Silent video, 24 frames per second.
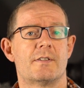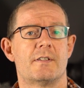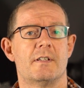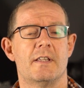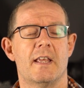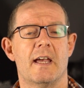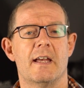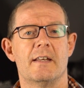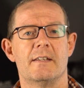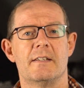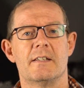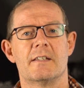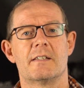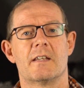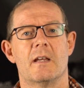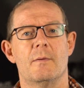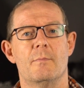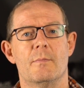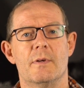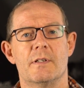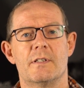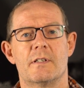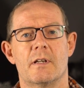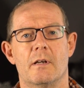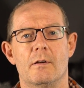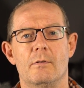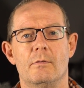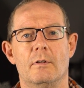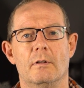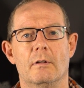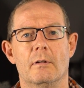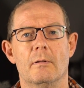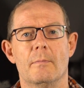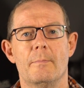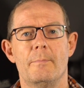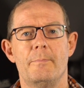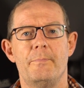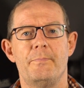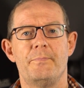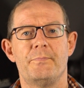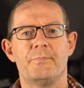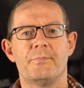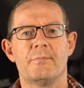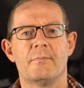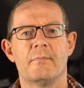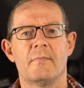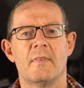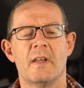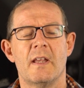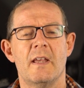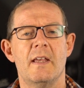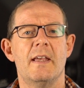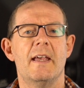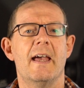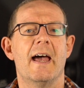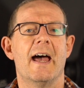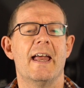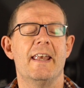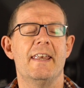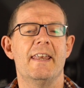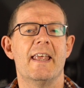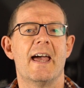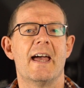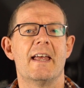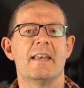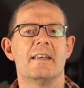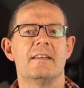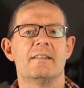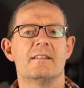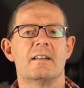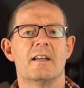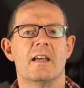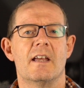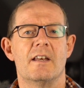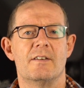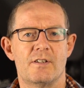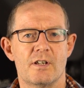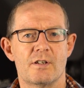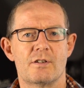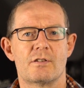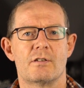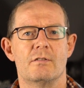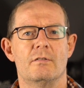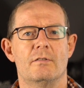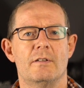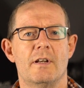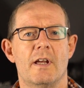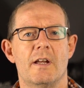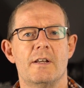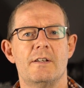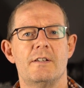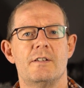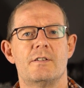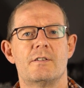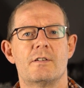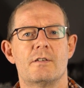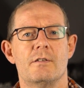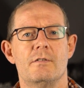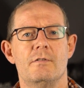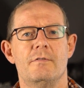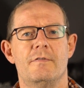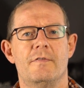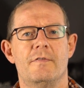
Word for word: to that December total. And that additional 92